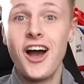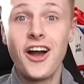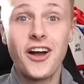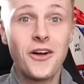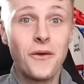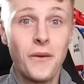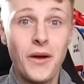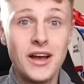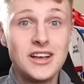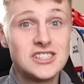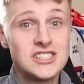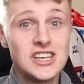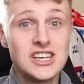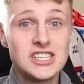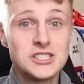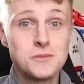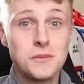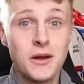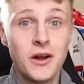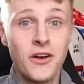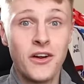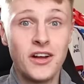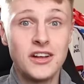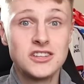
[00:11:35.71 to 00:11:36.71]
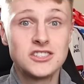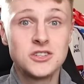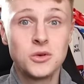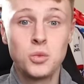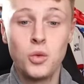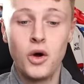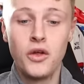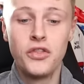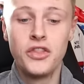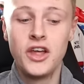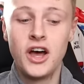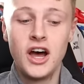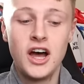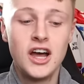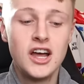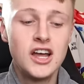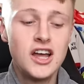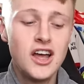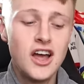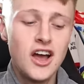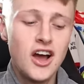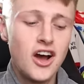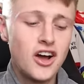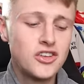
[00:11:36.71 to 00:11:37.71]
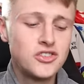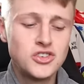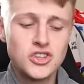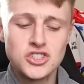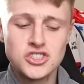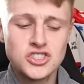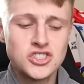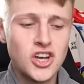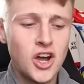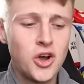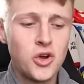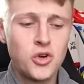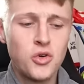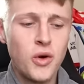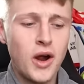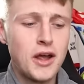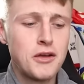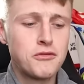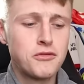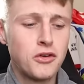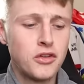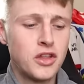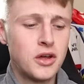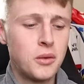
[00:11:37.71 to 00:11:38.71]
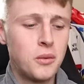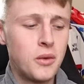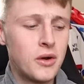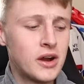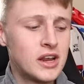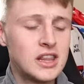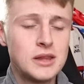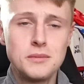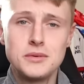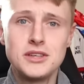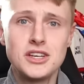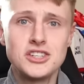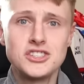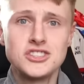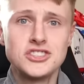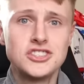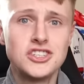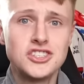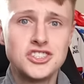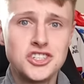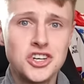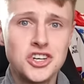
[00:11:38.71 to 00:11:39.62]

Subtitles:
a crazy experience, and one that I'm just so grateful that we're in the position to